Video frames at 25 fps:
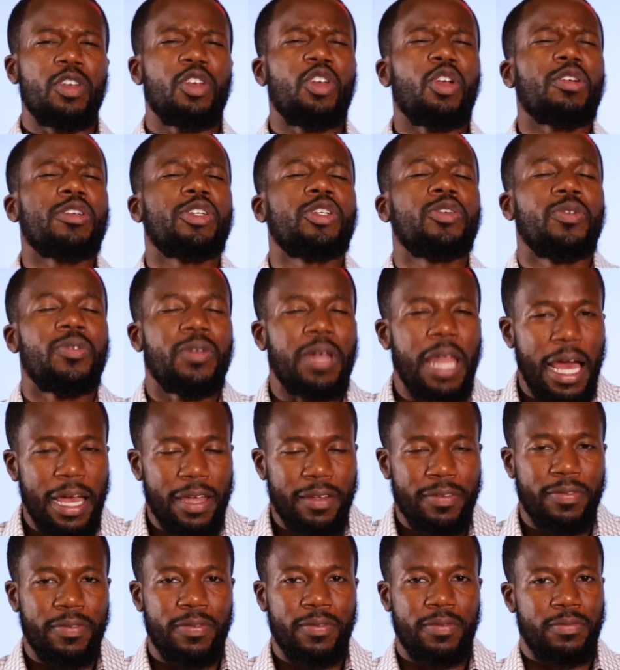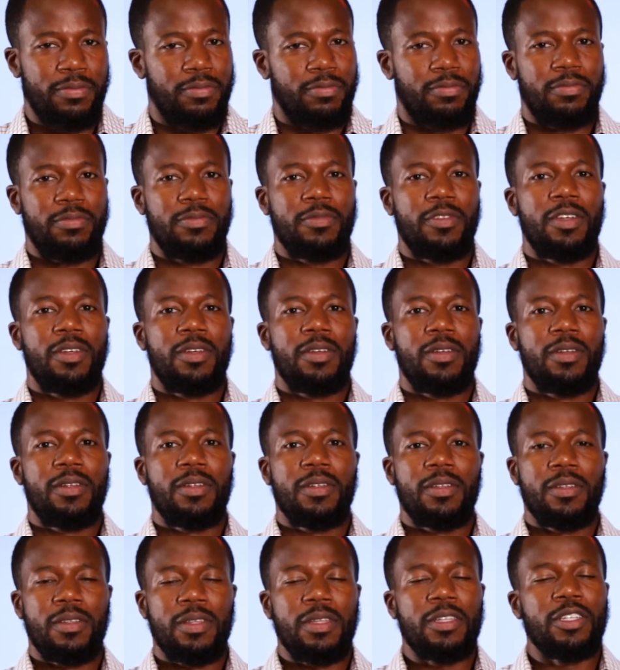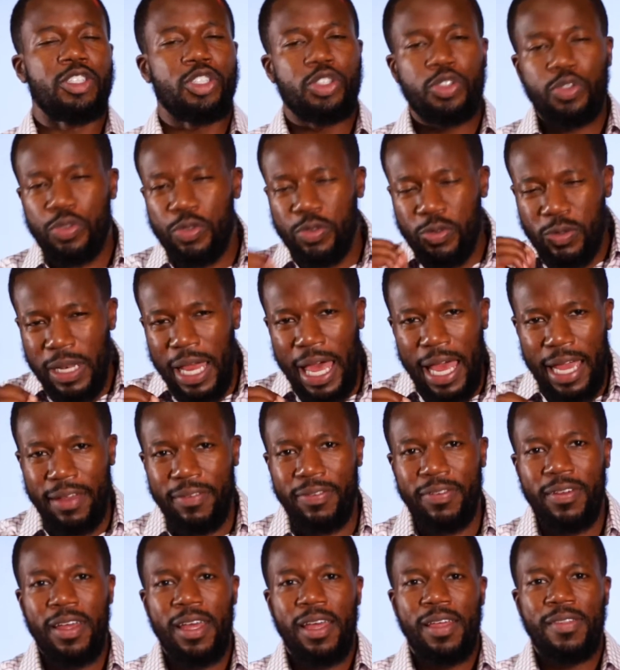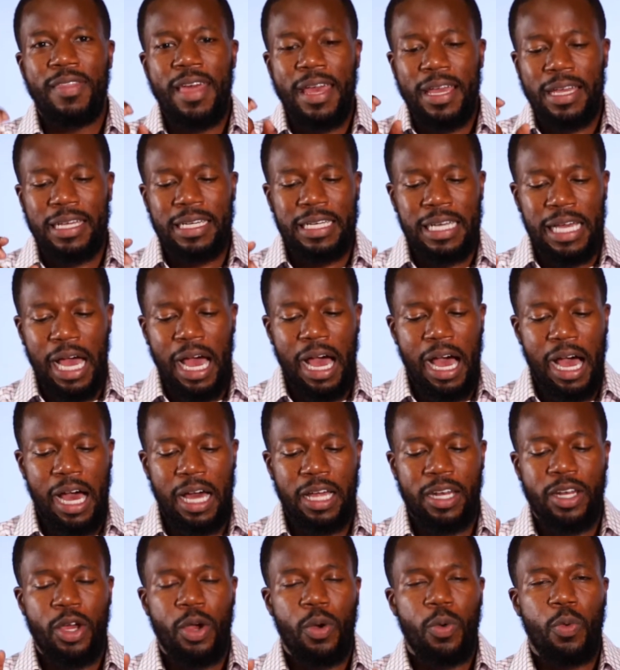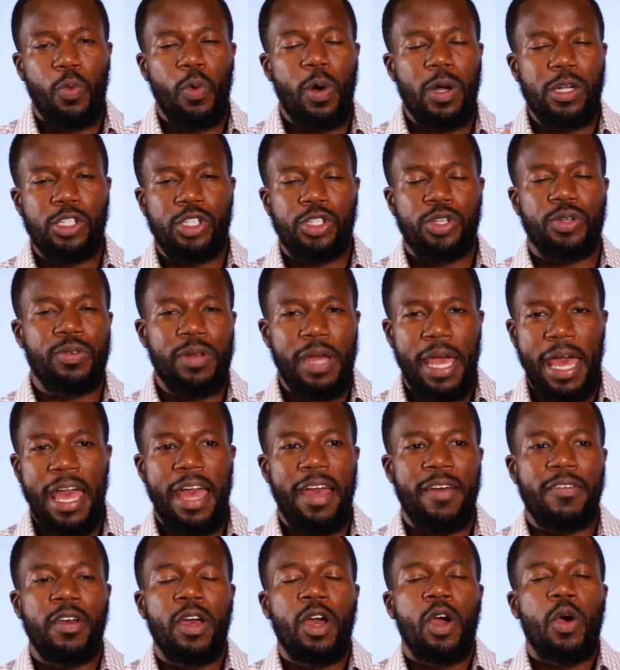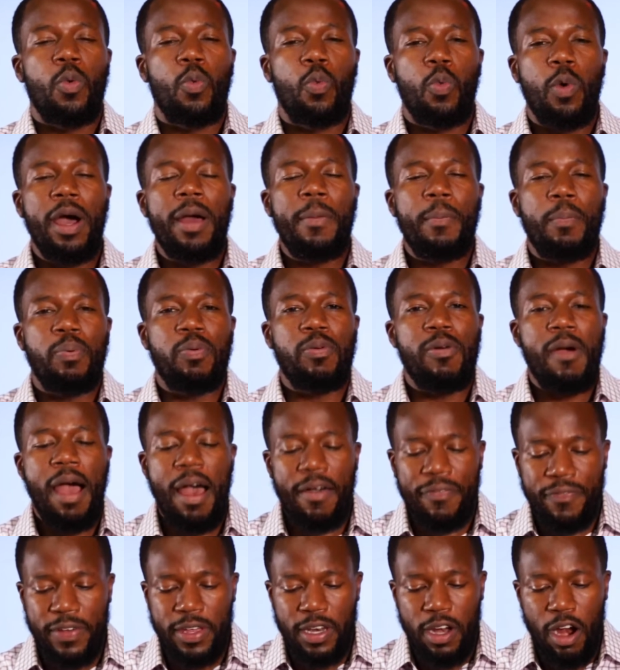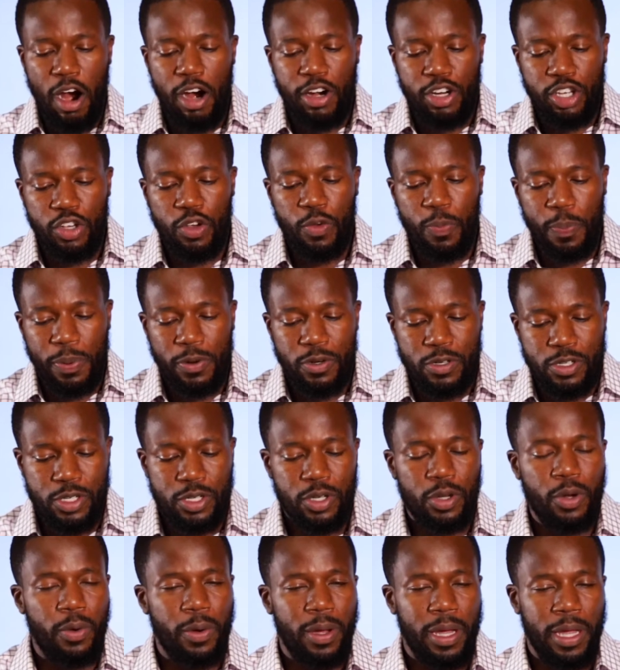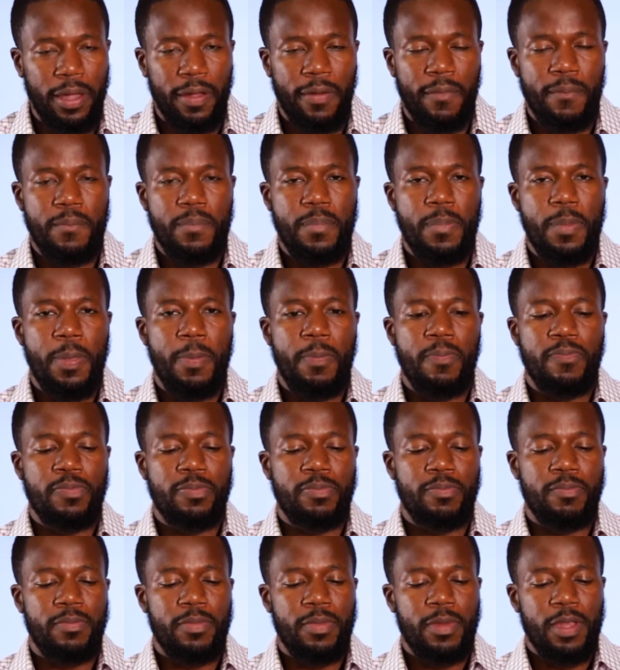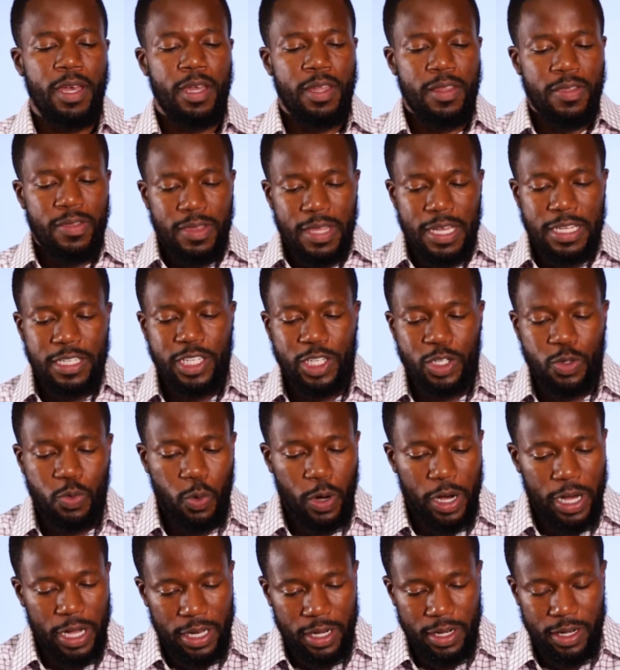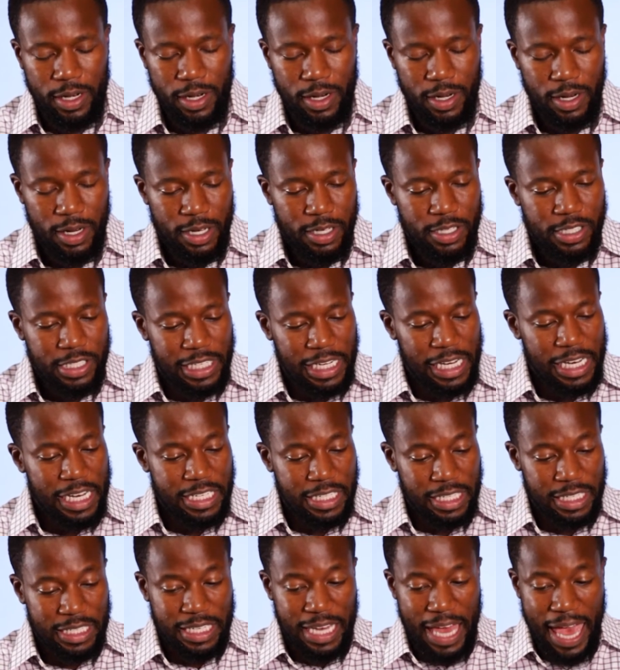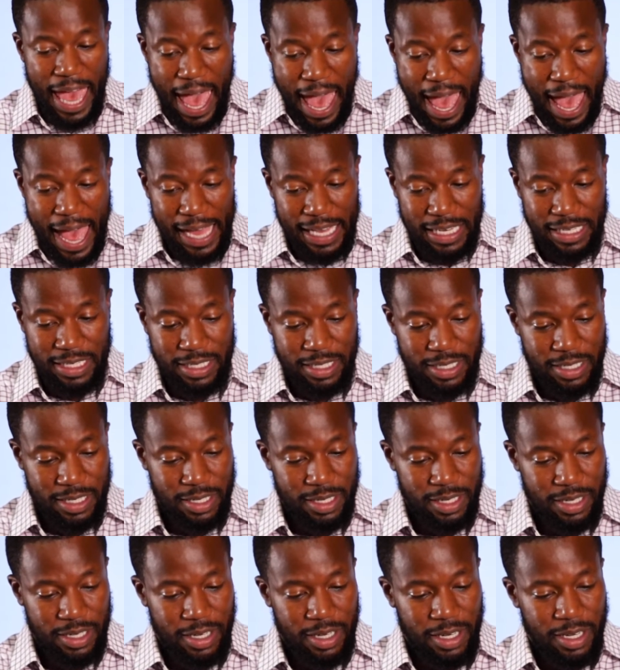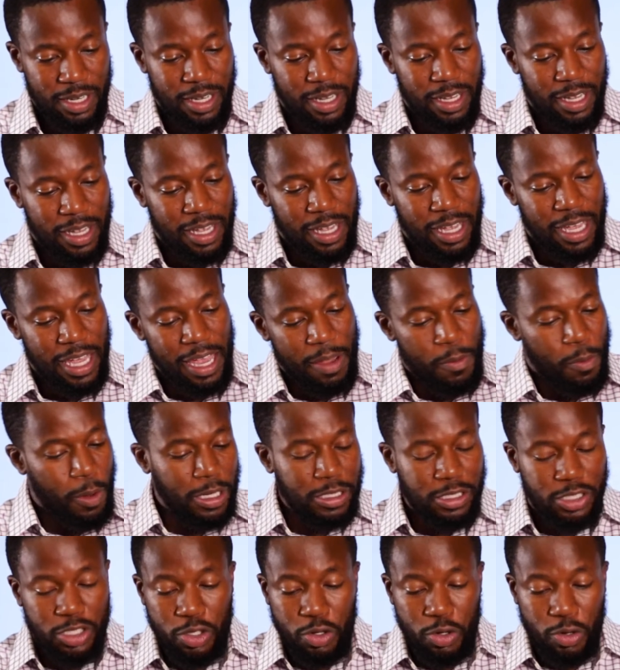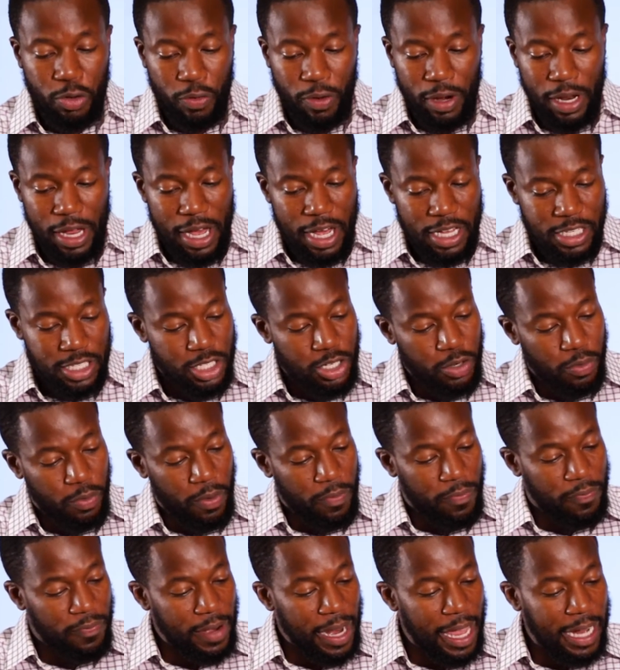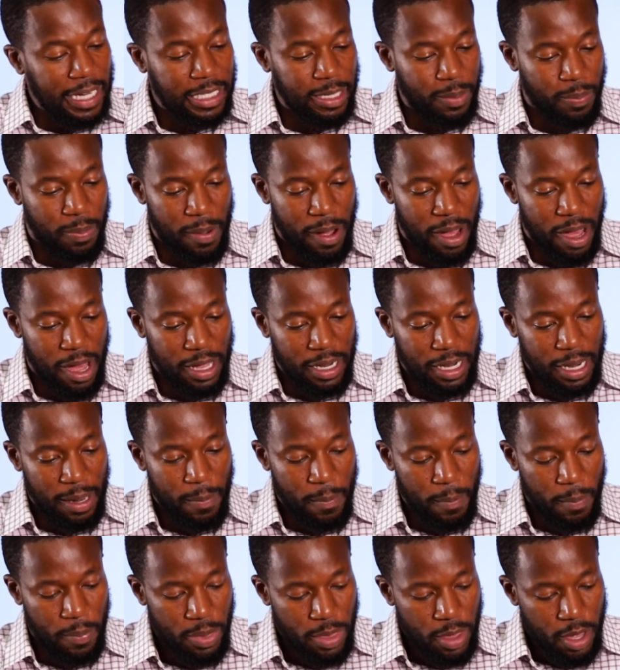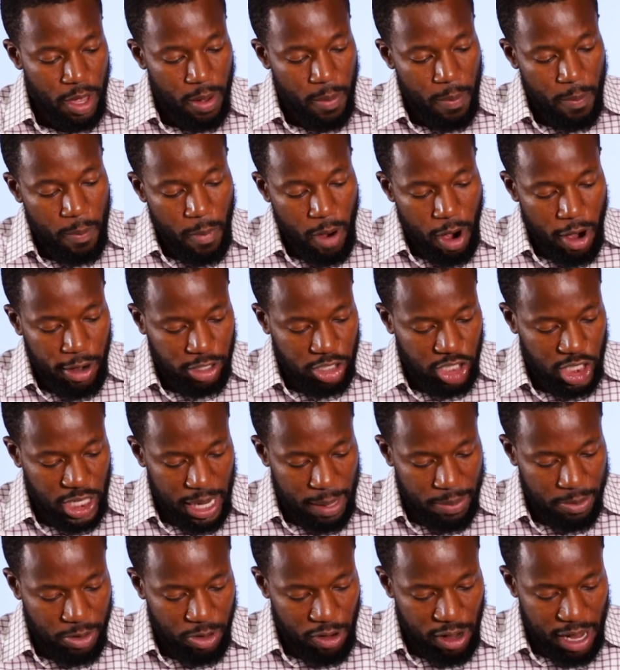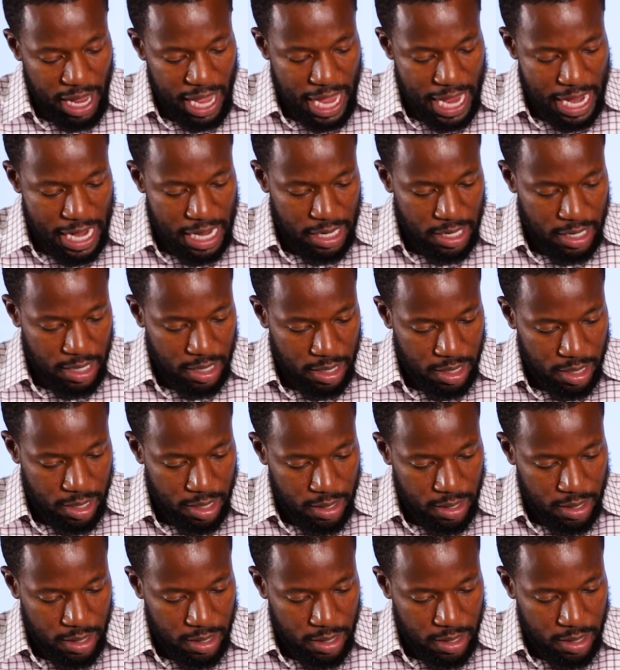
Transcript: your true life, the true life that God wants you to have? What profit are you pursuing? And this is what Jesus asks. He wants you to us to reflect upon in Mark chapter 8,